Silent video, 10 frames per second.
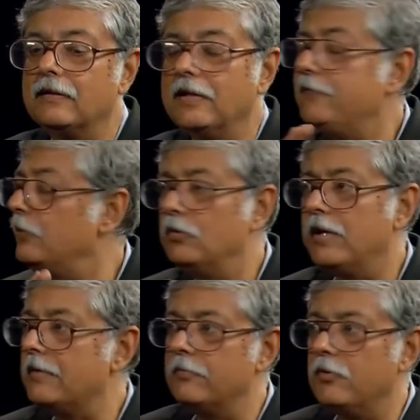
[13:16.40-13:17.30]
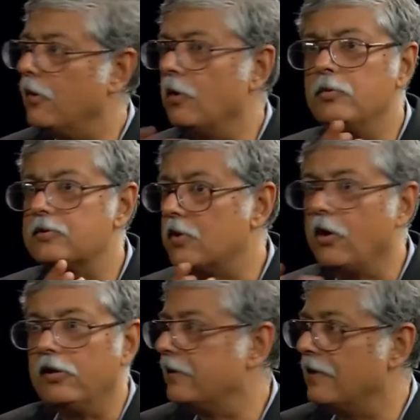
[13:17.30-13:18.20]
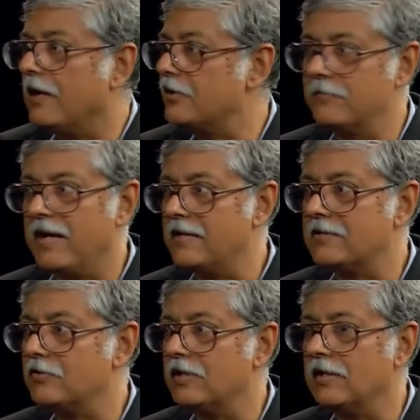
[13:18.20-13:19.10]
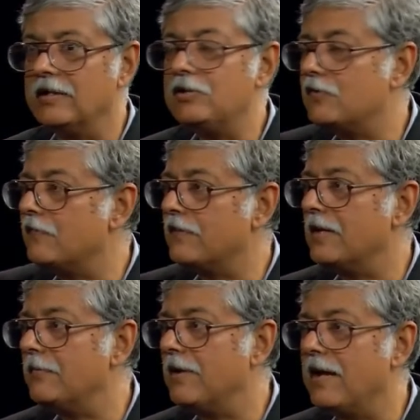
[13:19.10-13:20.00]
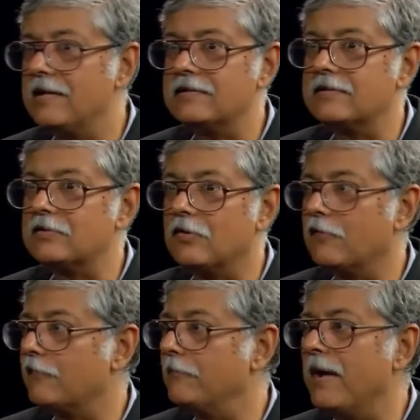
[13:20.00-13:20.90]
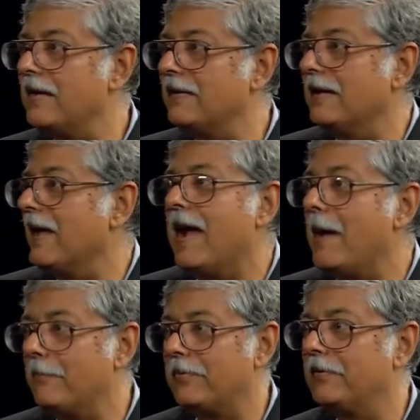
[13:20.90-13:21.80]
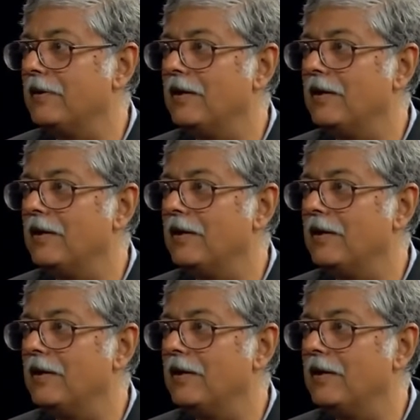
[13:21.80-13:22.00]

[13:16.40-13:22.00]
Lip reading: If you look at almost all the large banks today, each of them has a sort of banking app